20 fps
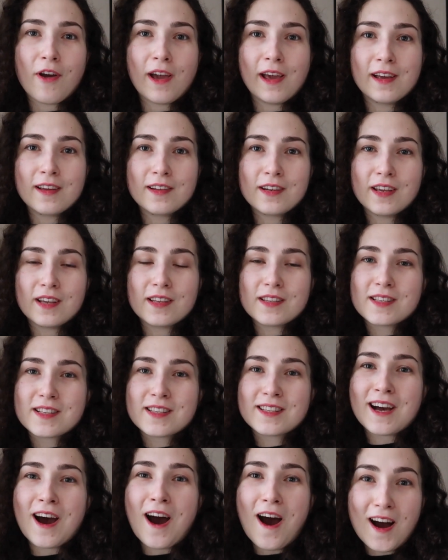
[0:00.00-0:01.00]
and
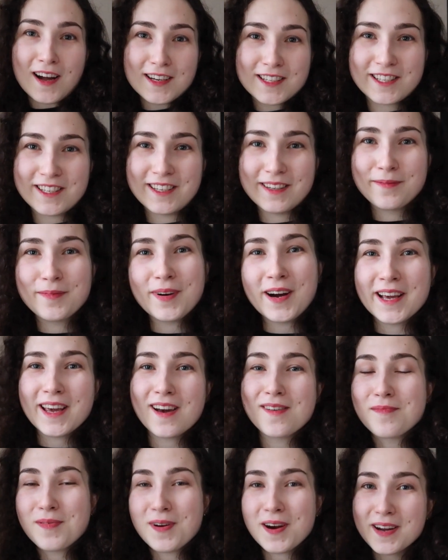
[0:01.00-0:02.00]
it's hot in my
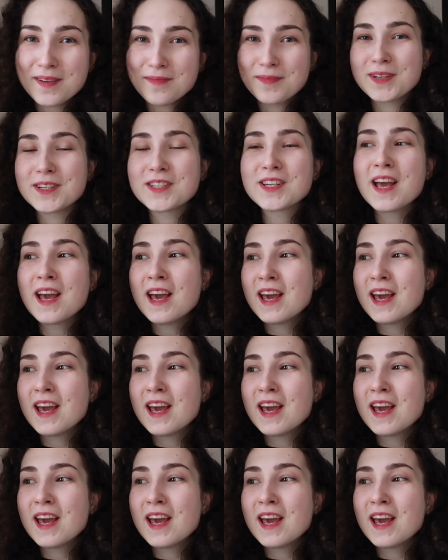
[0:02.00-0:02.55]
apartment,